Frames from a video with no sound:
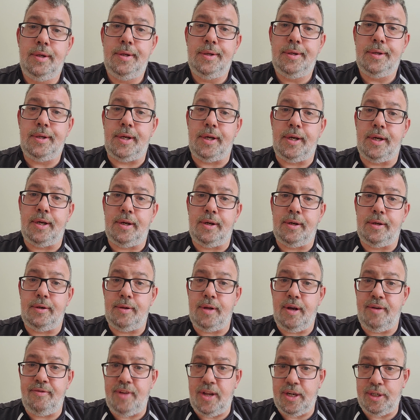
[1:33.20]

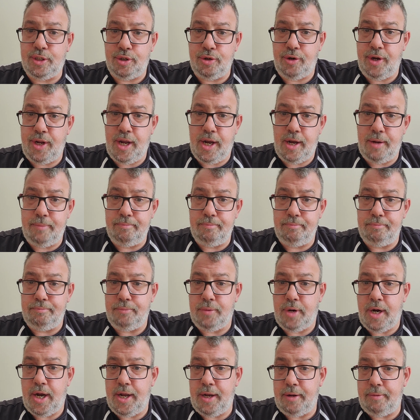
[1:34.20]
Eventually, I
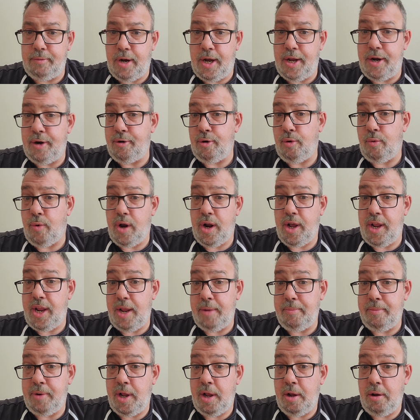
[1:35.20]
don't know what I
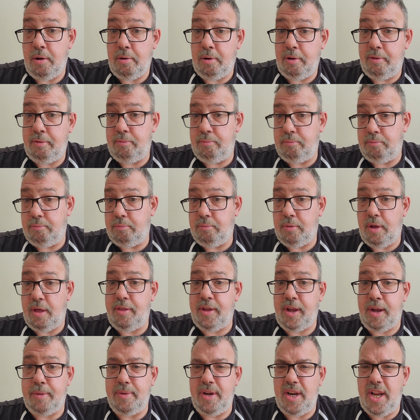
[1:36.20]
am now. I
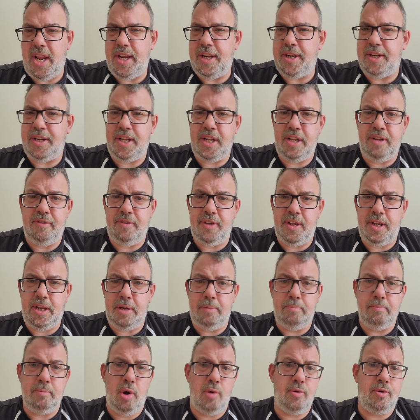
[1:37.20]
think I'm an ATV
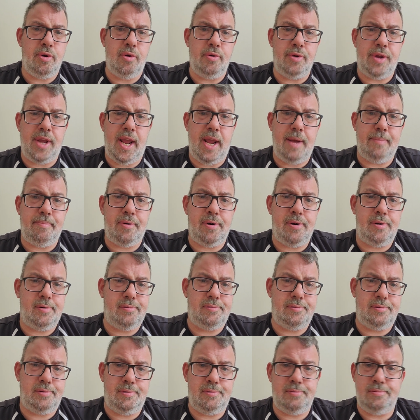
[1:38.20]
moto
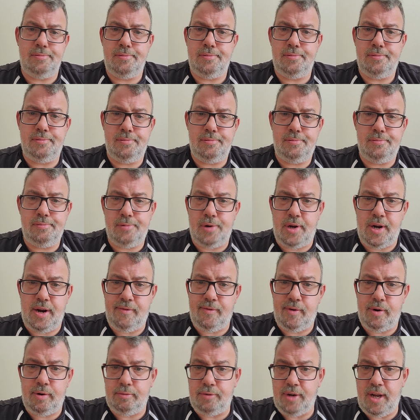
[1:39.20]
camper,
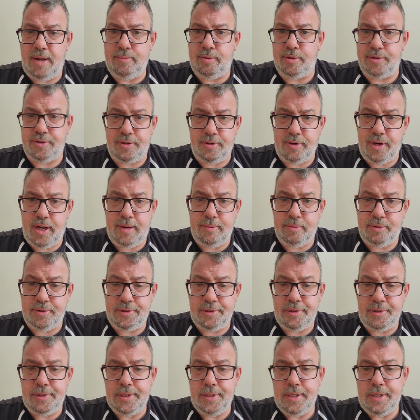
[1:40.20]
whatever. Labels are labels.